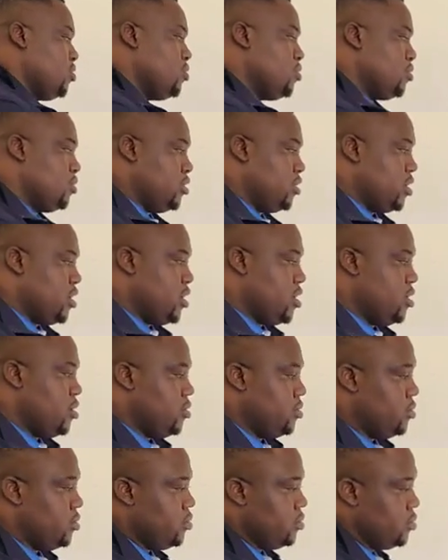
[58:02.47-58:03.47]
Here,
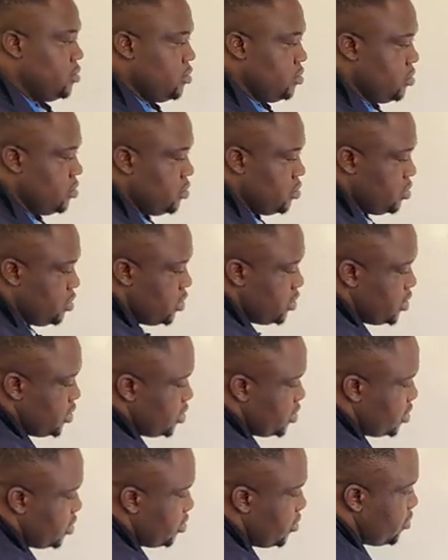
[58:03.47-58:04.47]
this is
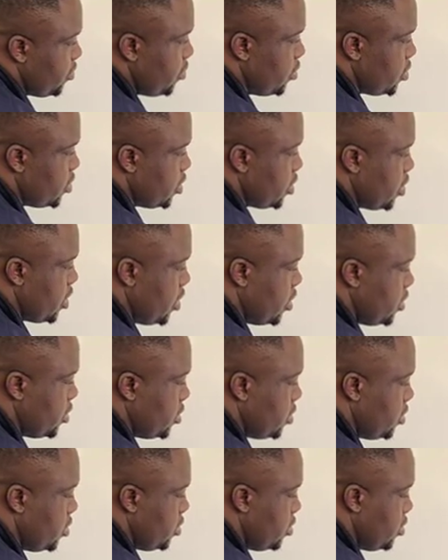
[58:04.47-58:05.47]
340, guys.
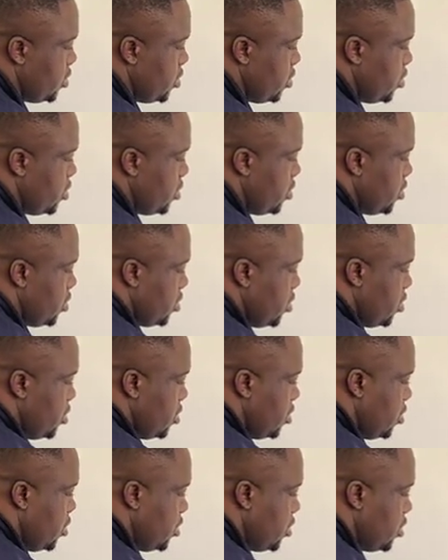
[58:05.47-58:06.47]

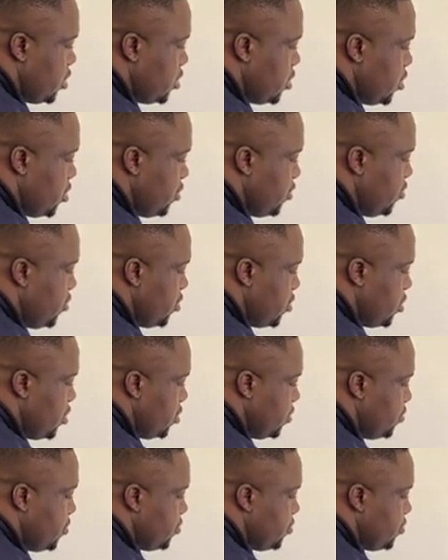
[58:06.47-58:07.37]
This is 340.